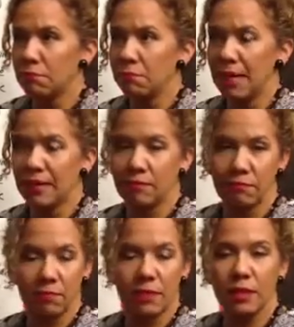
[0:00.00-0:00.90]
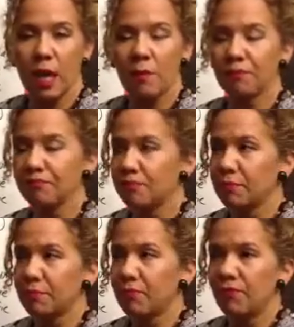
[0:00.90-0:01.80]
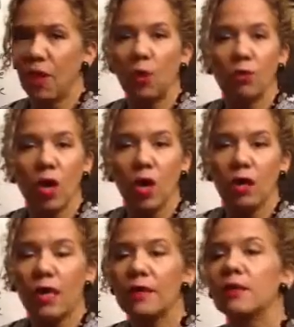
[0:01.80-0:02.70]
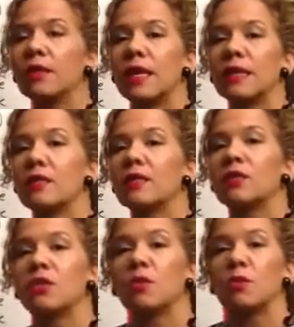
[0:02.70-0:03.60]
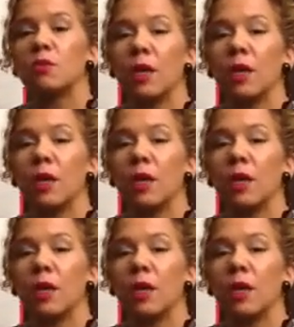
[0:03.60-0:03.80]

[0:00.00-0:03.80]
my phone on, and that I needed to,